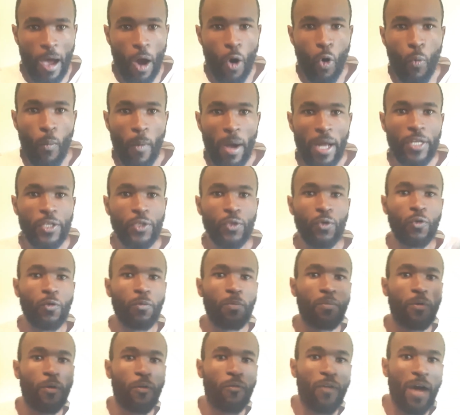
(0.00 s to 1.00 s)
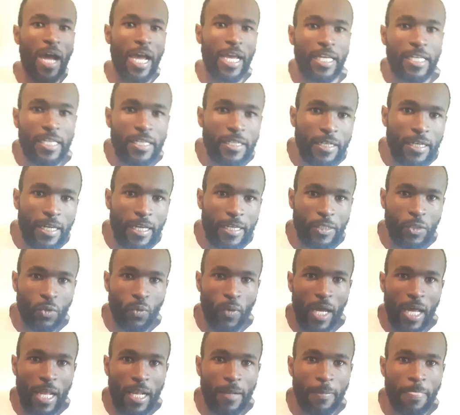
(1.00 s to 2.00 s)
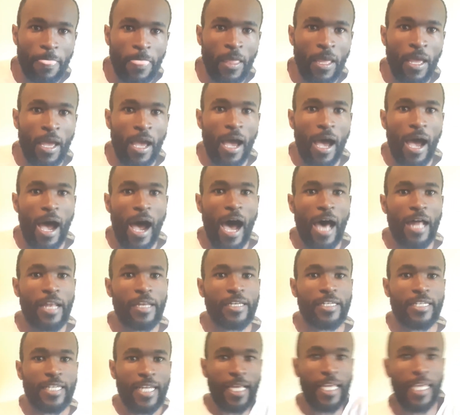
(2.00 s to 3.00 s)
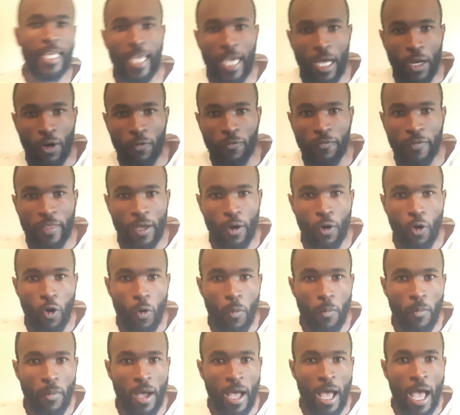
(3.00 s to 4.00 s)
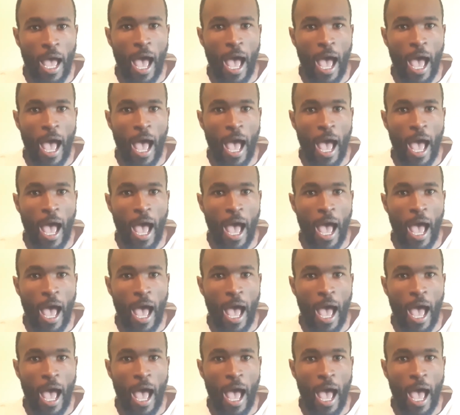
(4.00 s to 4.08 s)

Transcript: A woman should provide as well and take care of the home.